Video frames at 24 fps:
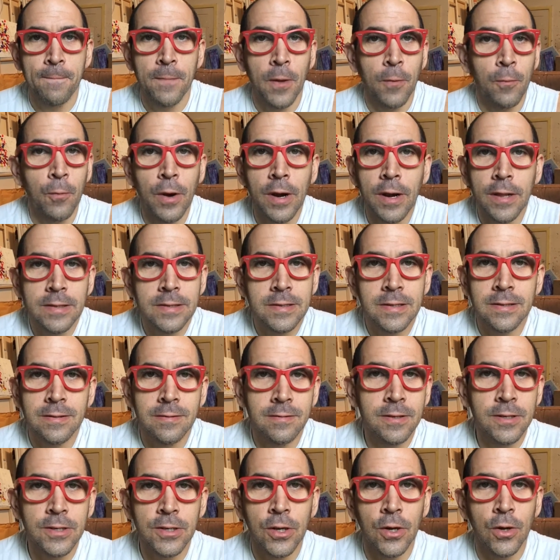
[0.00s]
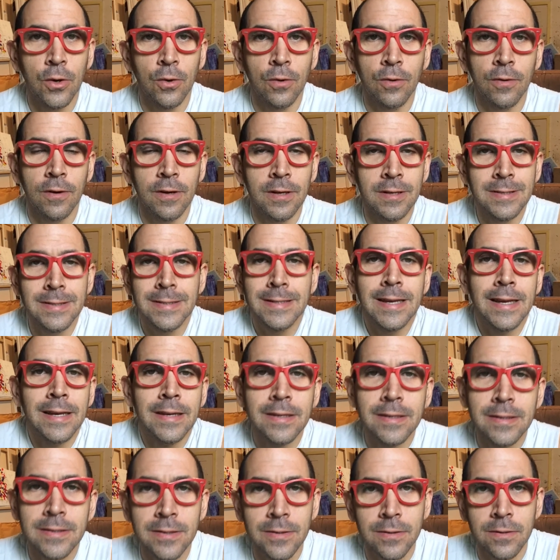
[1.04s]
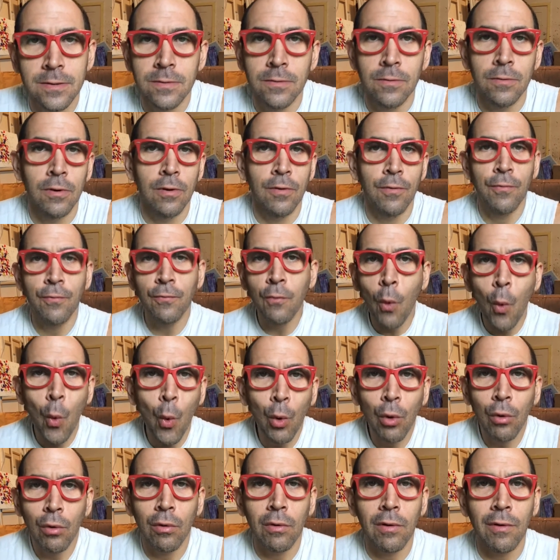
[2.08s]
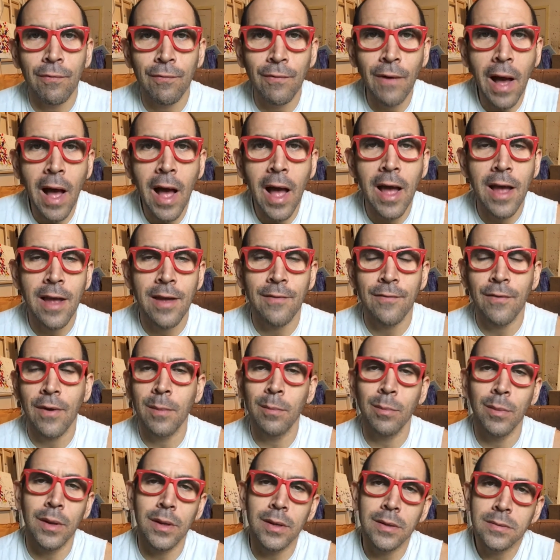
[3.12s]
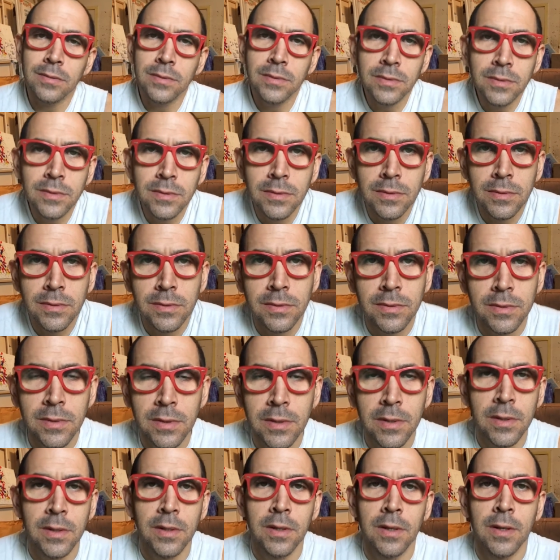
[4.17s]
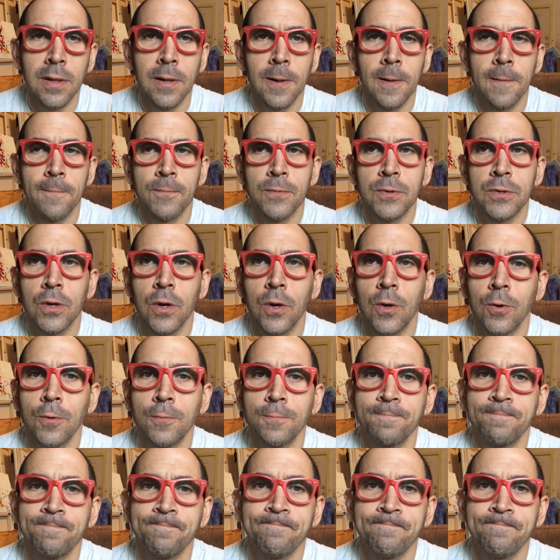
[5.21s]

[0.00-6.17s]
And when it's at, a 6 or a 4 or a 5, I'm like, So,